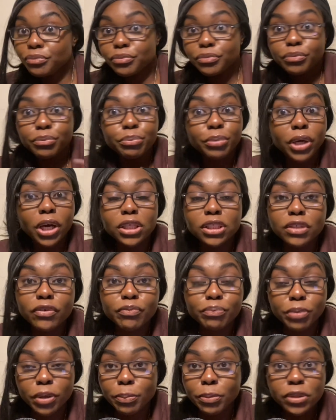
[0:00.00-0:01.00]
Because
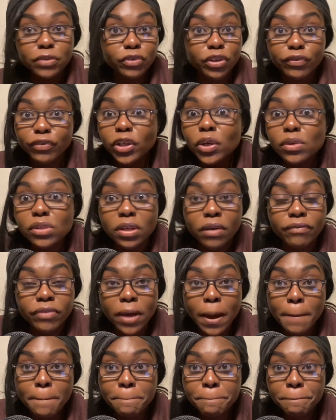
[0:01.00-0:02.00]
of people's reviews of
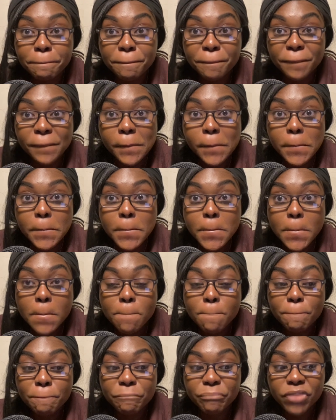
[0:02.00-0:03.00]
them.
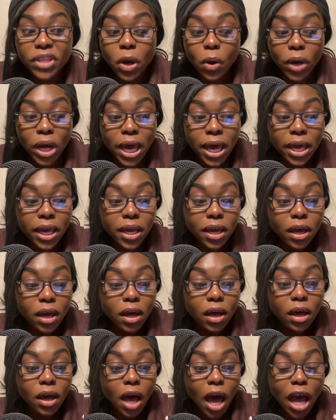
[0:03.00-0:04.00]
Okay?
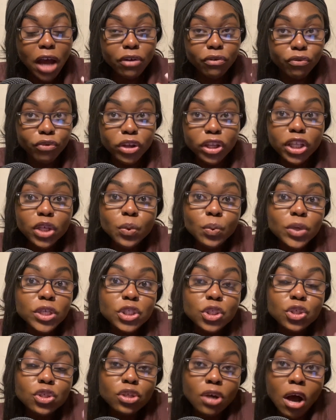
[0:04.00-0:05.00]
I really
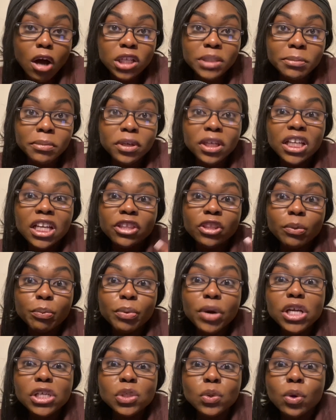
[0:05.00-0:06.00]
wish you talked about it in the
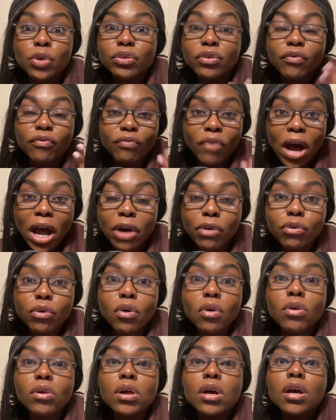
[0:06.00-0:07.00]
press tour, in the
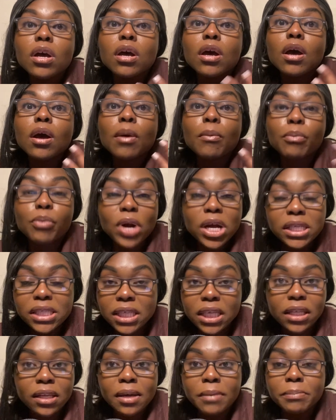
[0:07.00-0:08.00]
viral press
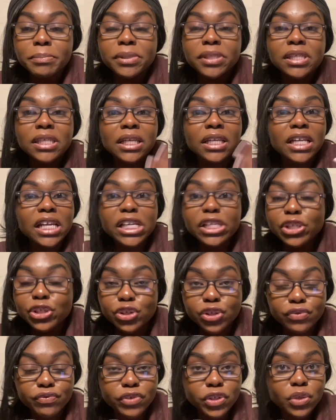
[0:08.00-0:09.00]
clips and
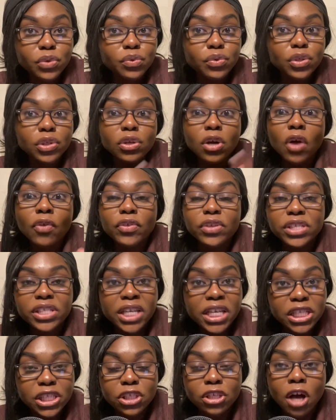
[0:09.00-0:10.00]
interviews and all the
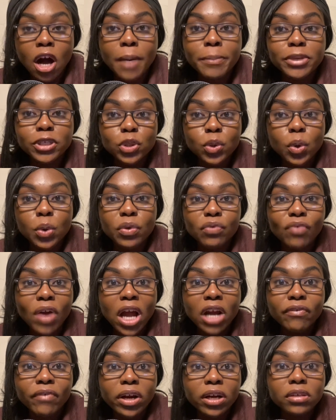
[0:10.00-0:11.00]
skits y'all been doing,
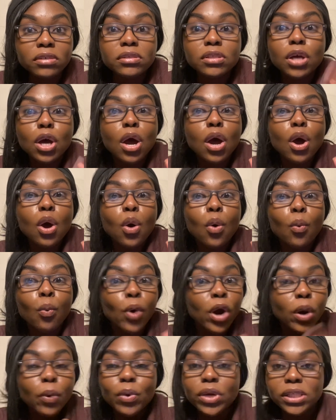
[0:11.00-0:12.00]
Ryan Reynolds.
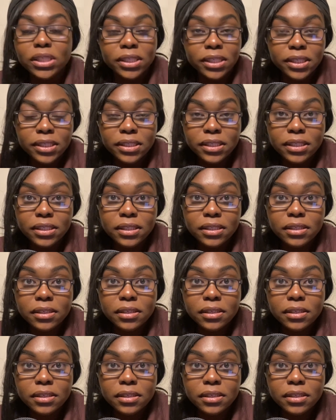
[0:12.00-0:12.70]
Where was this?